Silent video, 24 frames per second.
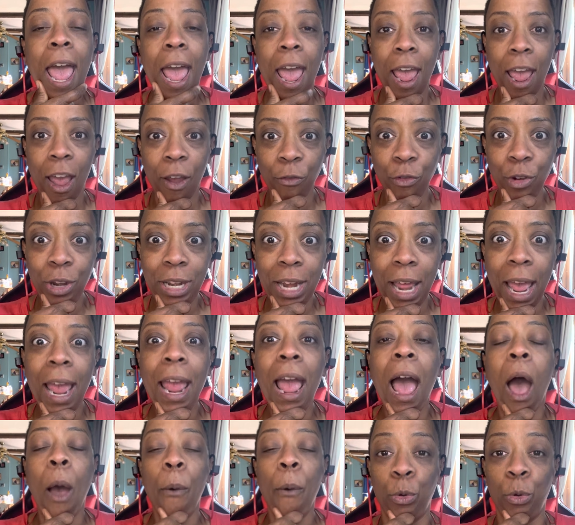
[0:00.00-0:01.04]
Every day
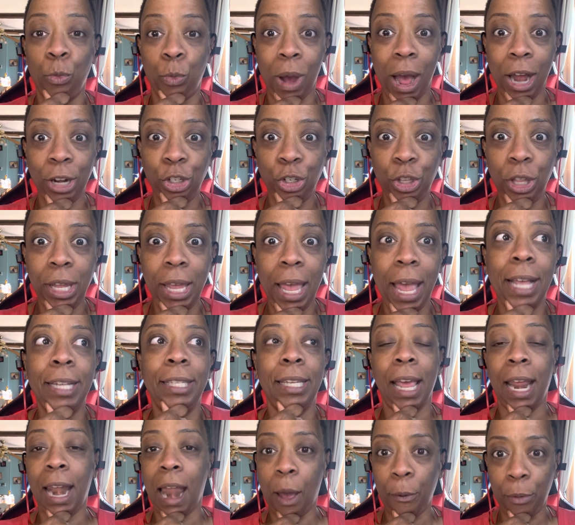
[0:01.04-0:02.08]
I watch the case
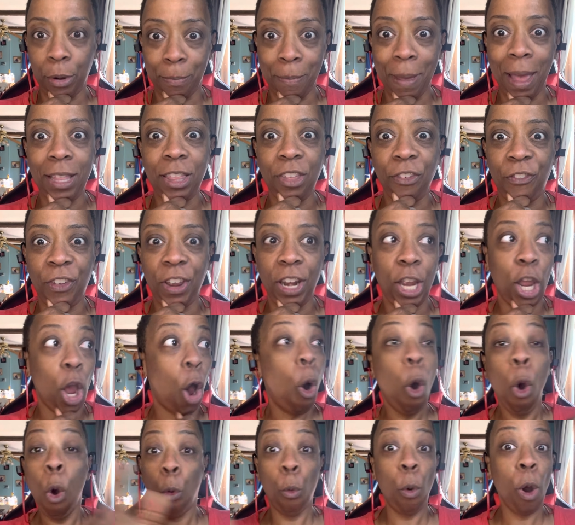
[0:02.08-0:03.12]
and I would make the video
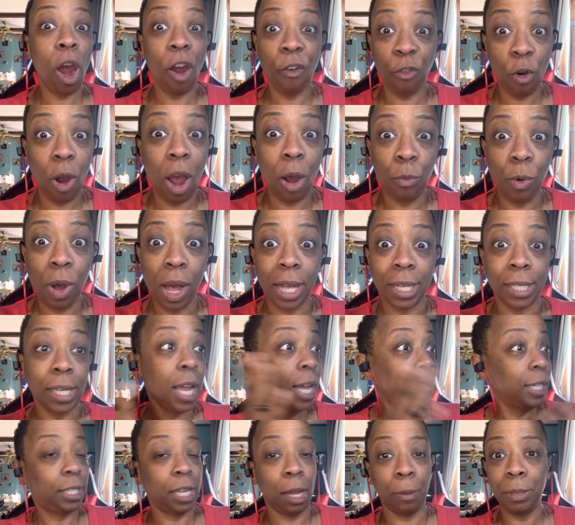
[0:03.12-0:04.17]
wherever I was.
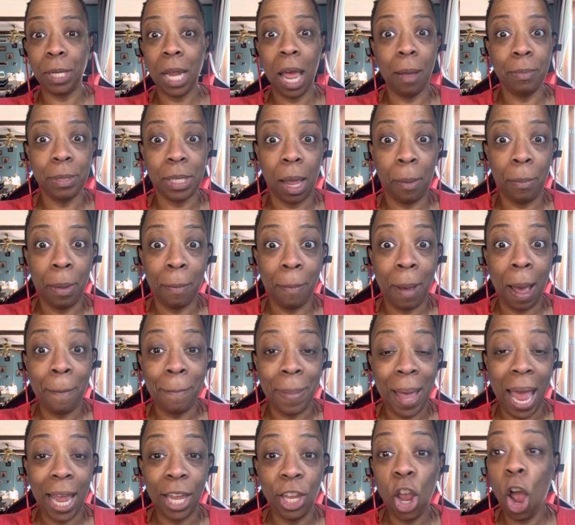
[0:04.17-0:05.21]
Sometimes I'm in my
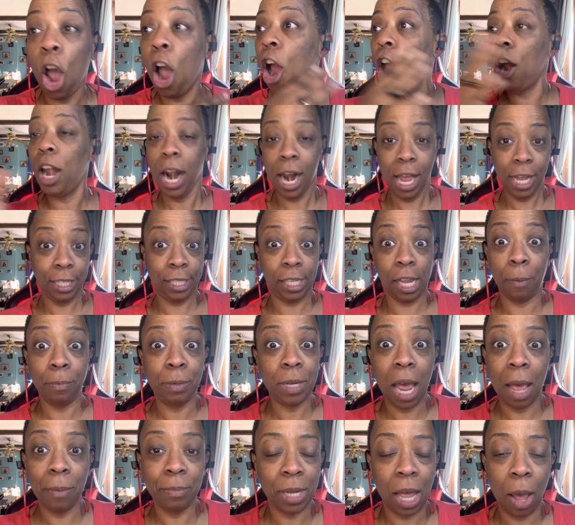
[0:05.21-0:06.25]
backyard.
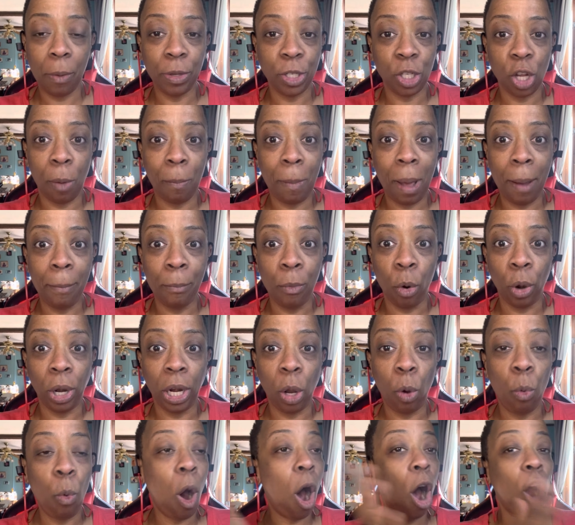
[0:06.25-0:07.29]
Sometimes I was on my
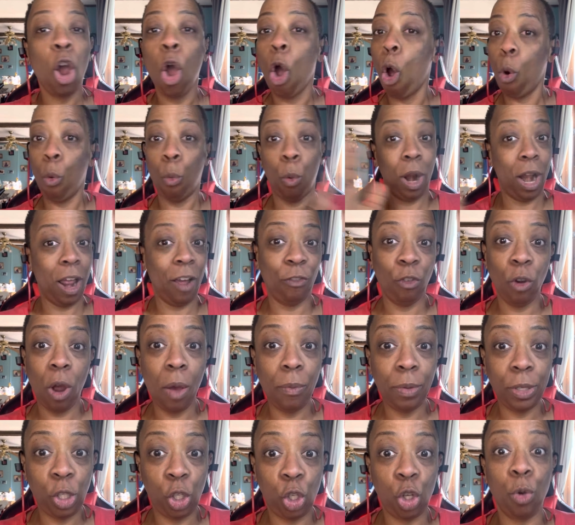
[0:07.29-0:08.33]
morning walk. Whatever I
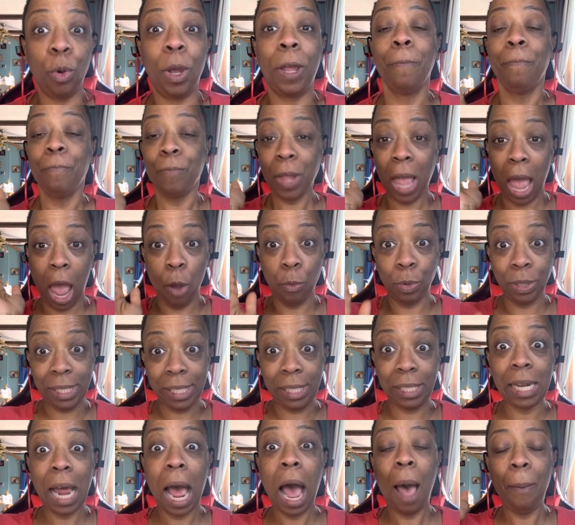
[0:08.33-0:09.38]
was doing, I would
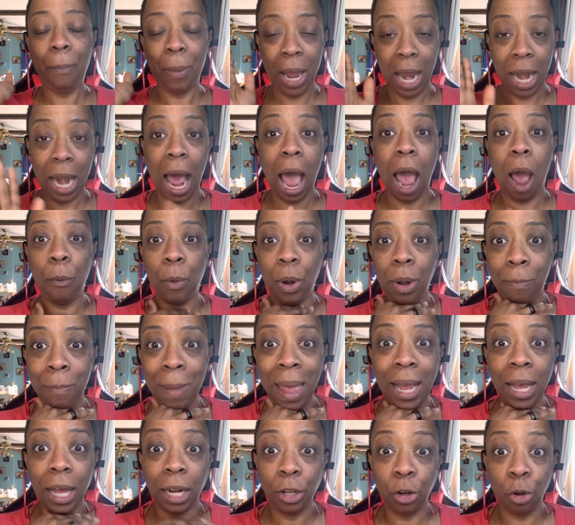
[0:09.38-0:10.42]
stop and I would
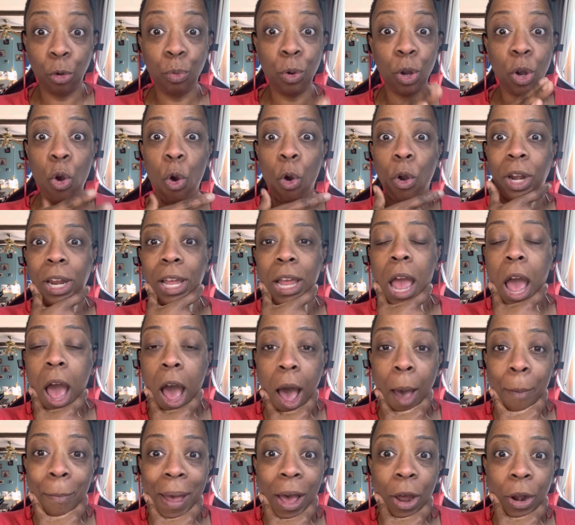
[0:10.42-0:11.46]
make a little recording
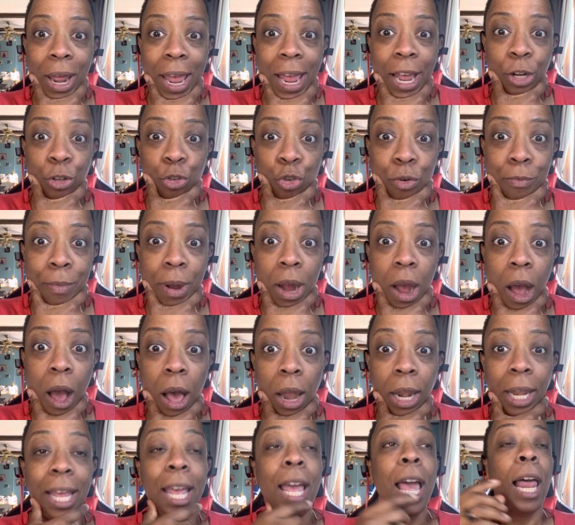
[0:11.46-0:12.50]
about Andrew
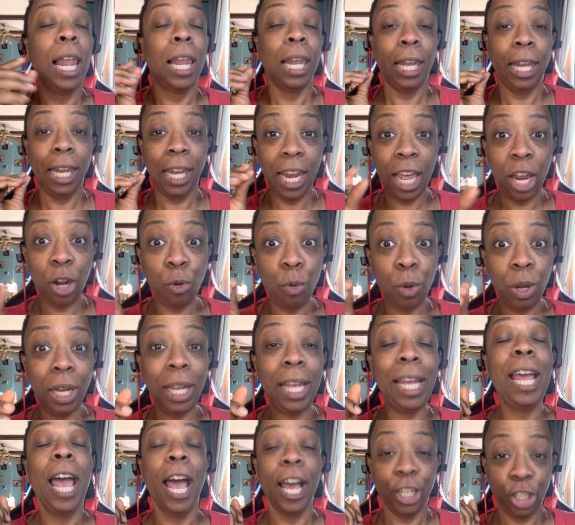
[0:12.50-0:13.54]
McCauley
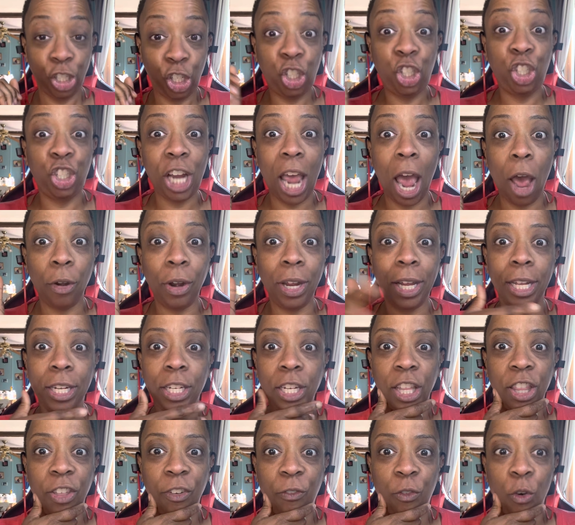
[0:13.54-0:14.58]
literally shouting
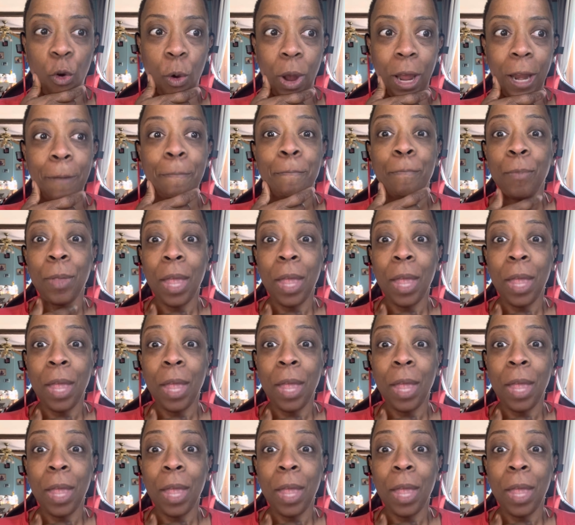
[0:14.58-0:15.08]
into the void.